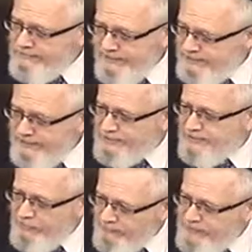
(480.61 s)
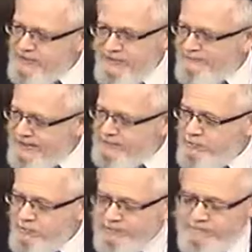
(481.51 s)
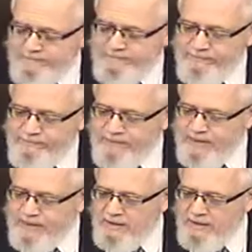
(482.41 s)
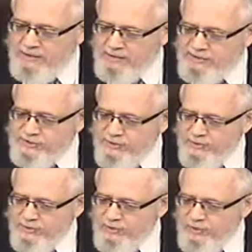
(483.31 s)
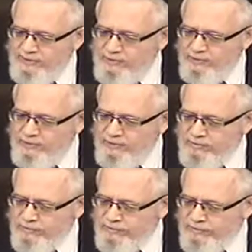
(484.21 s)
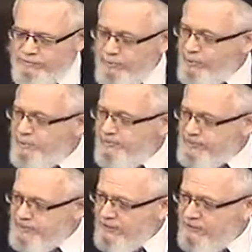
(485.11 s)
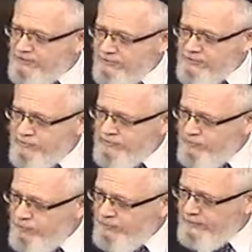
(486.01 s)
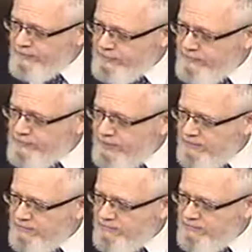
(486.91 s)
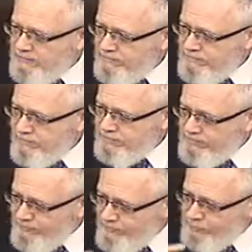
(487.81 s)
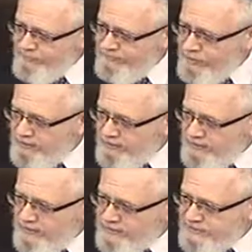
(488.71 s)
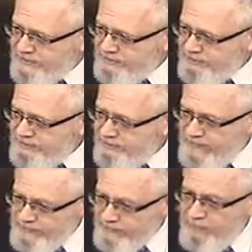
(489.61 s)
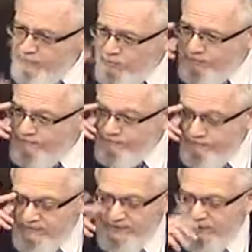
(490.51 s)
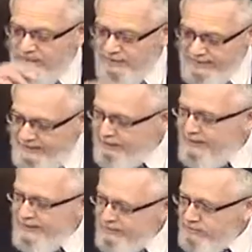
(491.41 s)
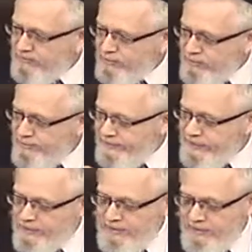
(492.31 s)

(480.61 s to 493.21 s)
he needed some visa, passport. So he went to Baruch son, his name was Reuven Grozovsky, who was the Rosh Torah after the war. And he handled all the